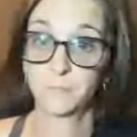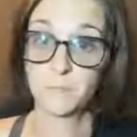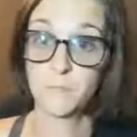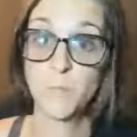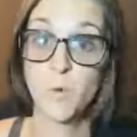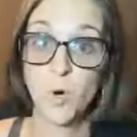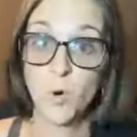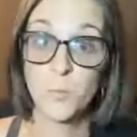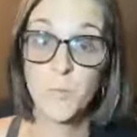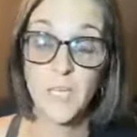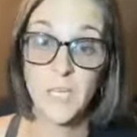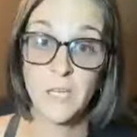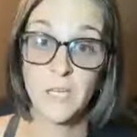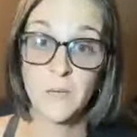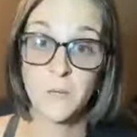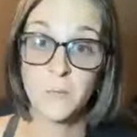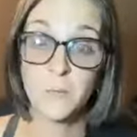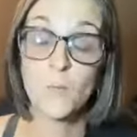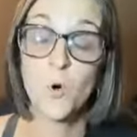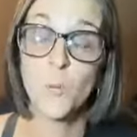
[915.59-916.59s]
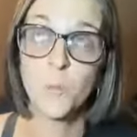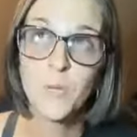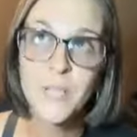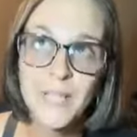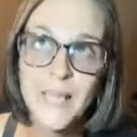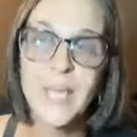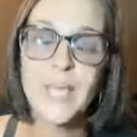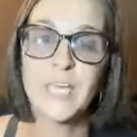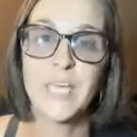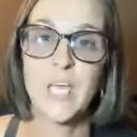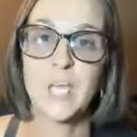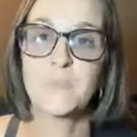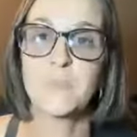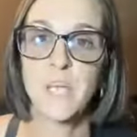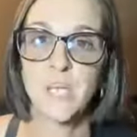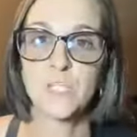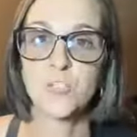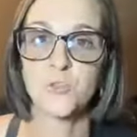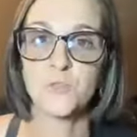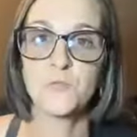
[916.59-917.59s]
will play a
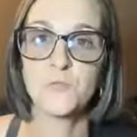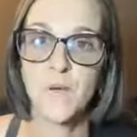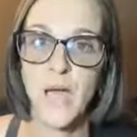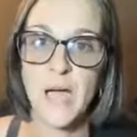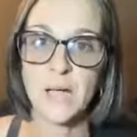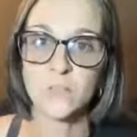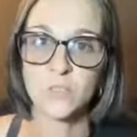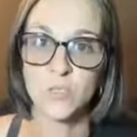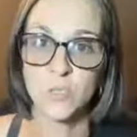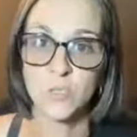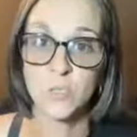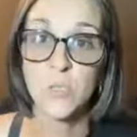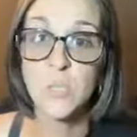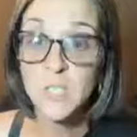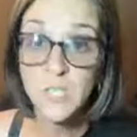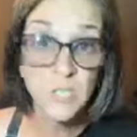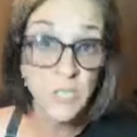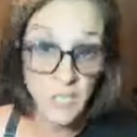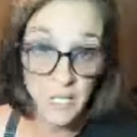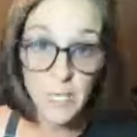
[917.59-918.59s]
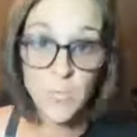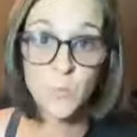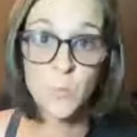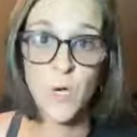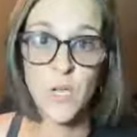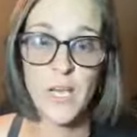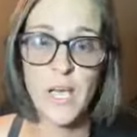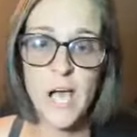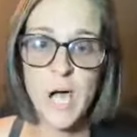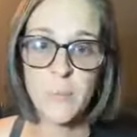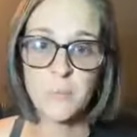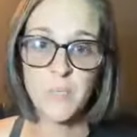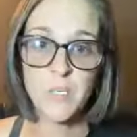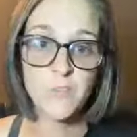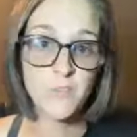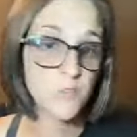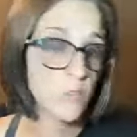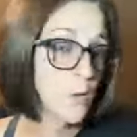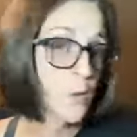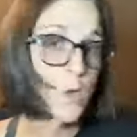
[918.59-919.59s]
major factor in what
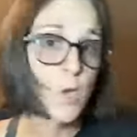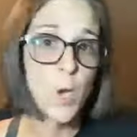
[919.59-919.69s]
happens.